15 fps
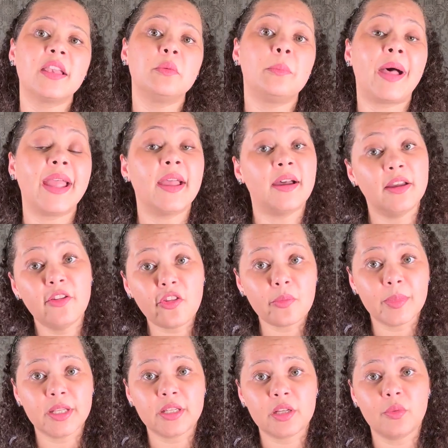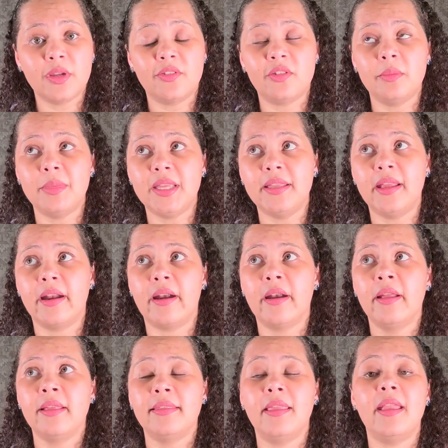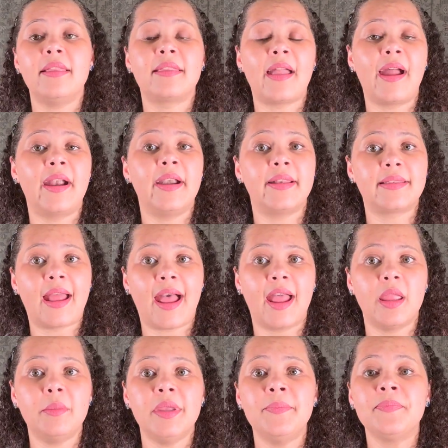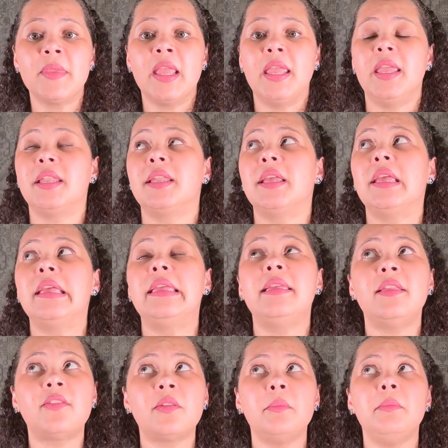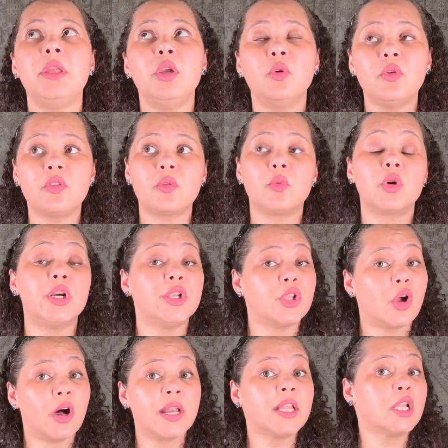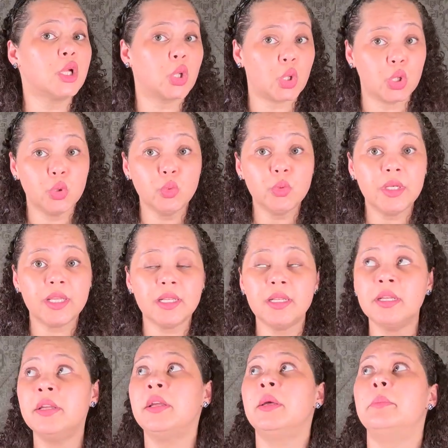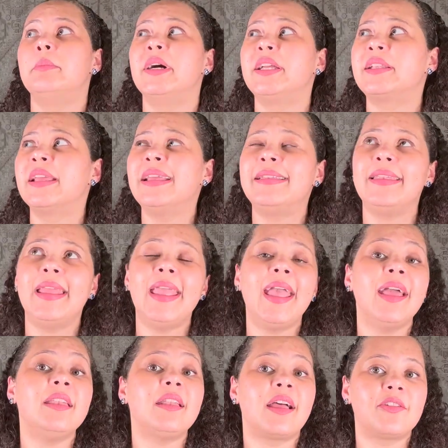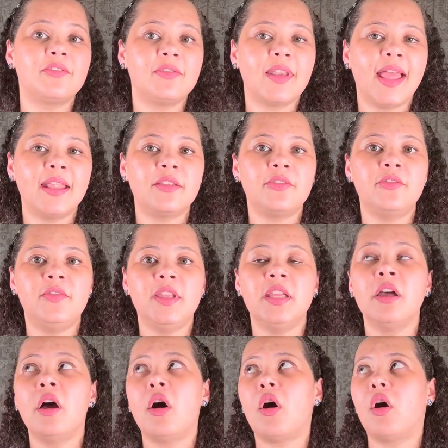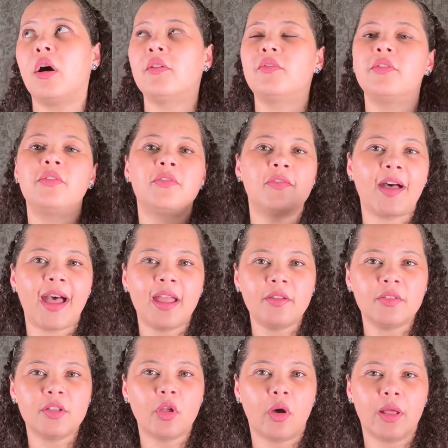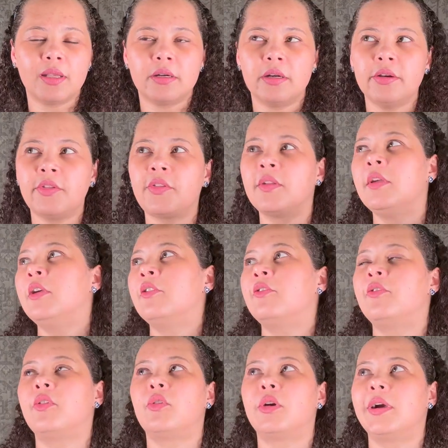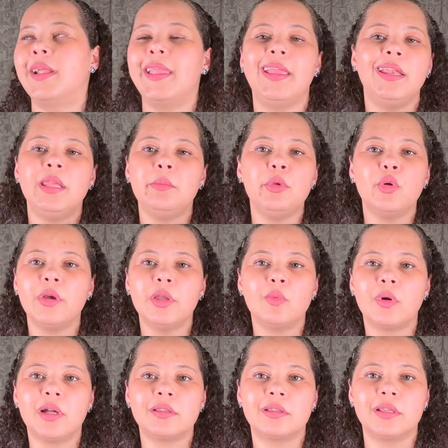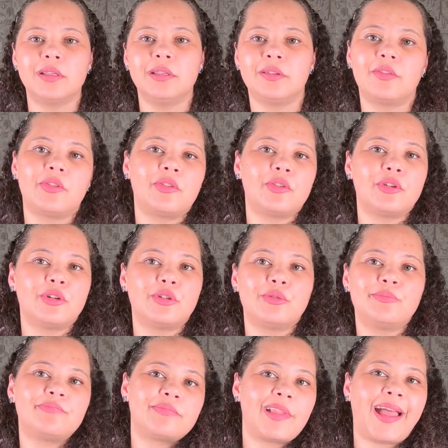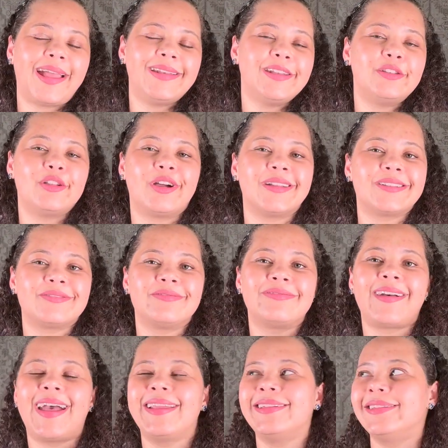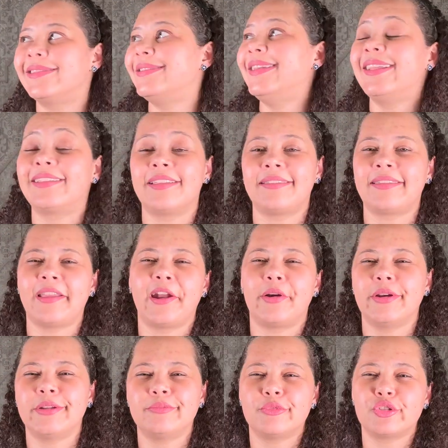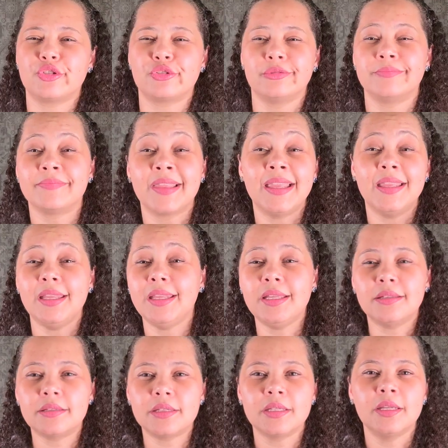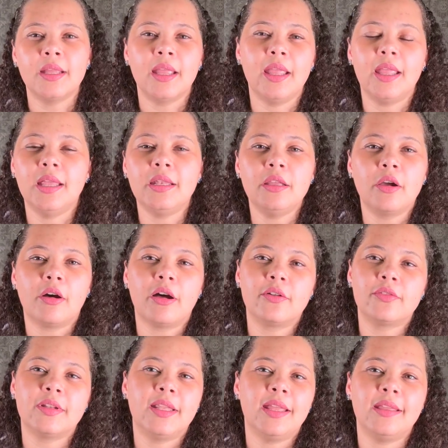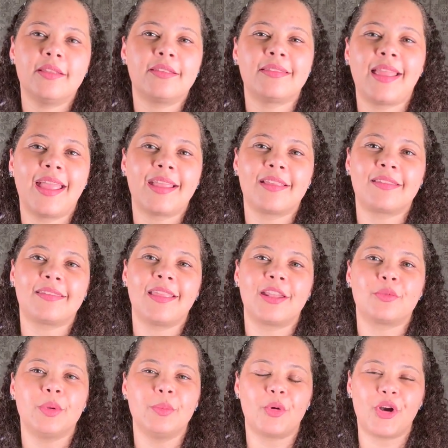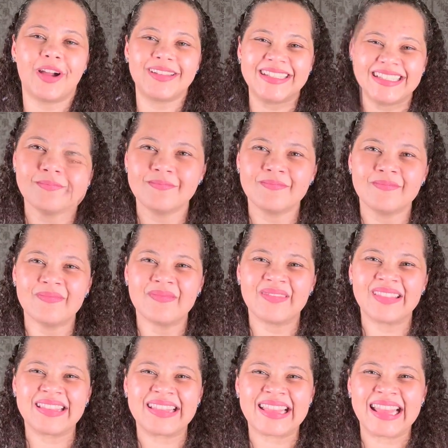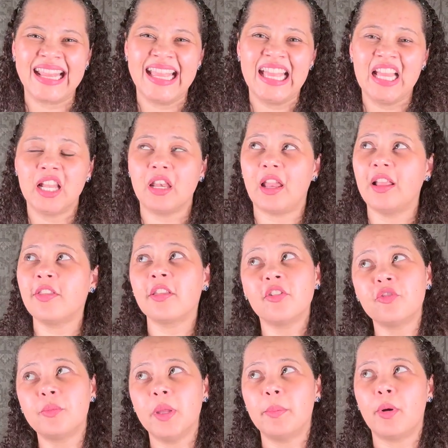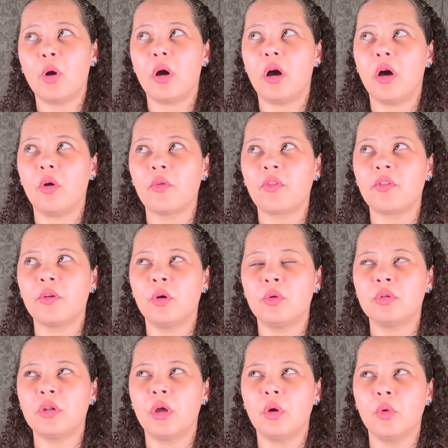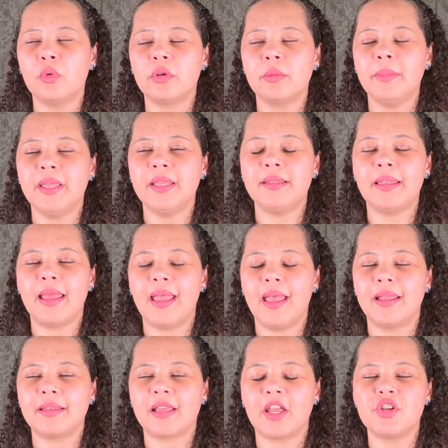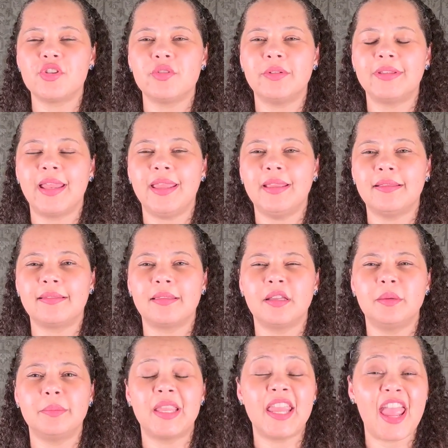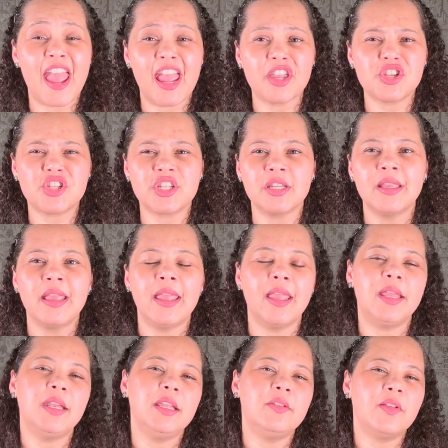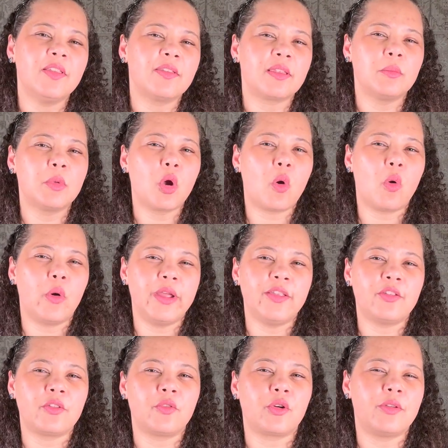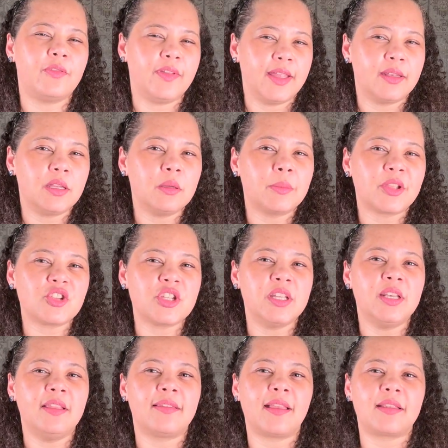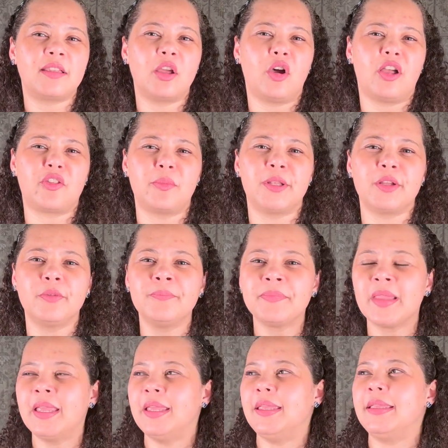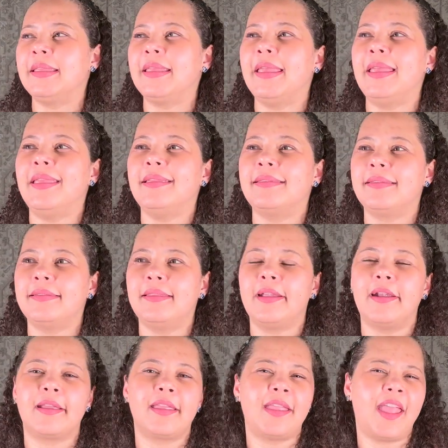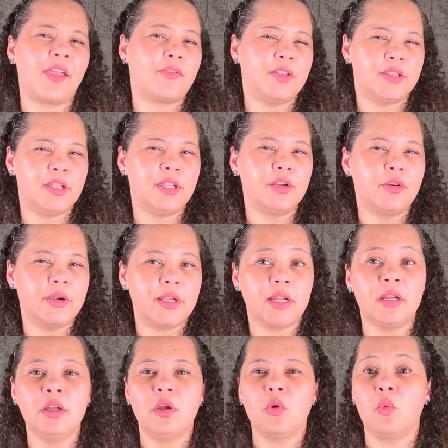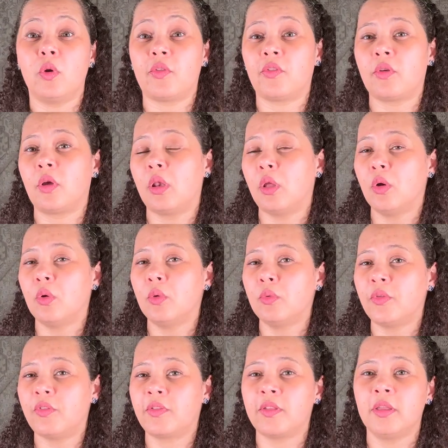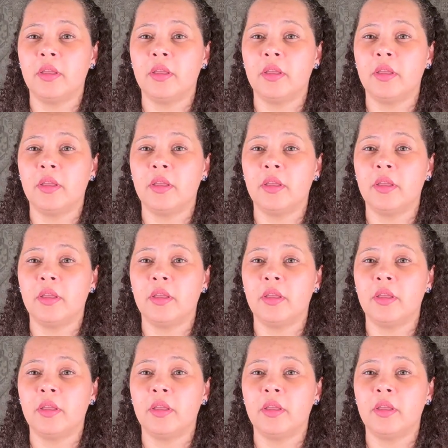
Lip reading: my husband with me there the entire time, and his meals were not included, but they had a flat fee of $5 for any meal he wanted, so I did not find it necessary to eat any of the snacks that we brought. Lots of people also told me that I should take some cash and even some coins for vending machines at the hospital in case their cafeteria was closed